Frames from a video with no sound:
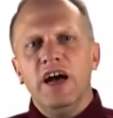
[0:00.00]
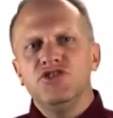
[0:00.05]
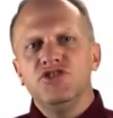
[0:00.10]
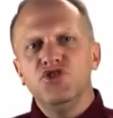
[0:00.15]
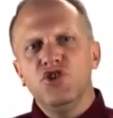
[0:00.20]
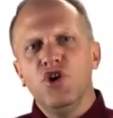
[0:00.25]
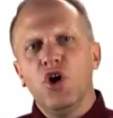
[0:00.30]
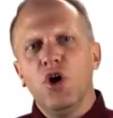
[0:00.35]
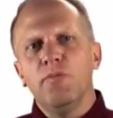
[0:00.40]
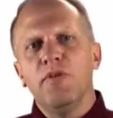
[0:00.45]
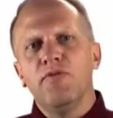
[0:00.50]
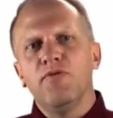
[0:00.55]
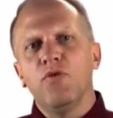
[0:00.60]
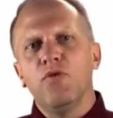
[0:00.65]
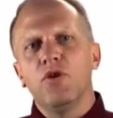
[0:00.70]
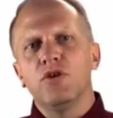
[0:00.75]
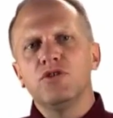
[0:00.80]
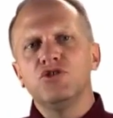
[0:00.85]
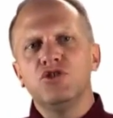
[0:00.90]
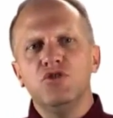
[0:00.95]
As you know,
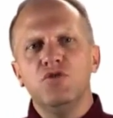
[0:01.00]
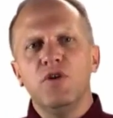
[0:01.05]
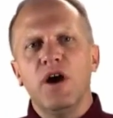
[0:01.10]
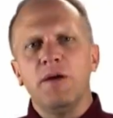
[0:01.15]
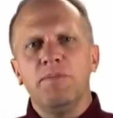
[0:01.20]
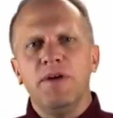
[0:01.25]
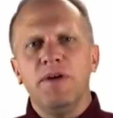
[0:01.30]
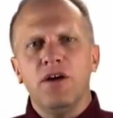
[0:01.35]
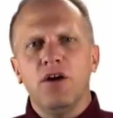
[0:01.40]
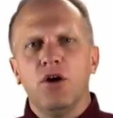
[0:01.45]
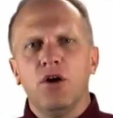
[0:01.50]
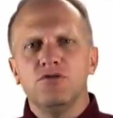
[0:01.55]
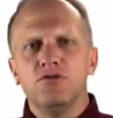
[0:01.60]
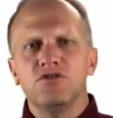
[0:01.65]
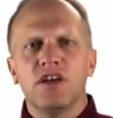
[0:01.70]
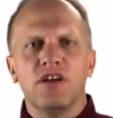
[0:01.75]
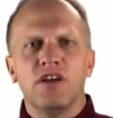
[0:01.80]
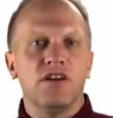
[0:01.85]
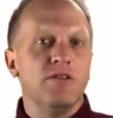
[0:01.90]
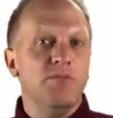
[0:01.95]
before two IP
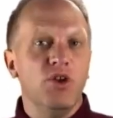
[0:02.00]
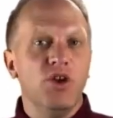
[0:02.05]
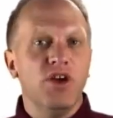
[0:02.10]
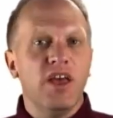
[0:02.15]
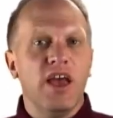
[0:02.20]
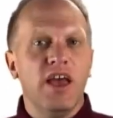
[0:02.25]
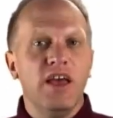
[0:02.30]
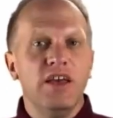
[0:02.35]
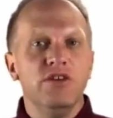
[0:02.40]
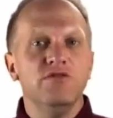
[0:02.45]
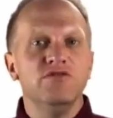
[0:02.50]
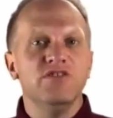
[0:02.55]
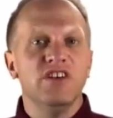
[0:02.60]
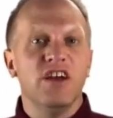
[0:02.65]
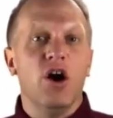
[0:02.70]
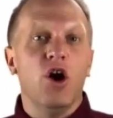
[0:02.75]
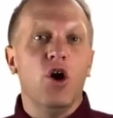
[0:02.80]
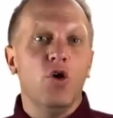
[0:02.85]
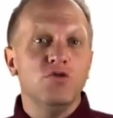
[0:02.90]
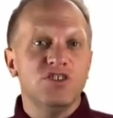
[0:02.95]
hosts can communicate
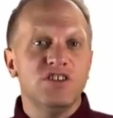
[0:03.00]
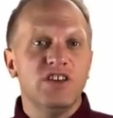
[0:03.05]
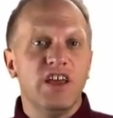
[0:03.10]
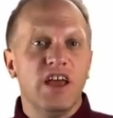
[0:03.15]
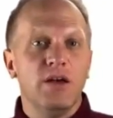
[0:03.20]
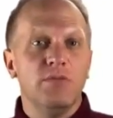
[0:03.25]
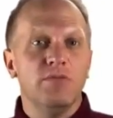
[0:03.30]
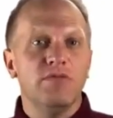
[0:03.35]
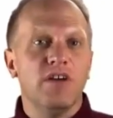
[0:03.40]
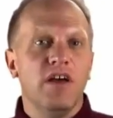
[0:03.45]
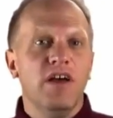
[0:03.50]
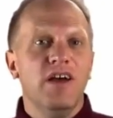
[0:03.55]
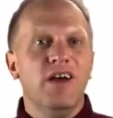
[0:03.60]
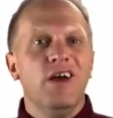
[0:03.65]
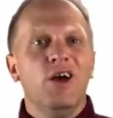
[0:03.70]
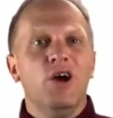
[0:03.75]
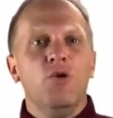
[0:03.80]
using host names,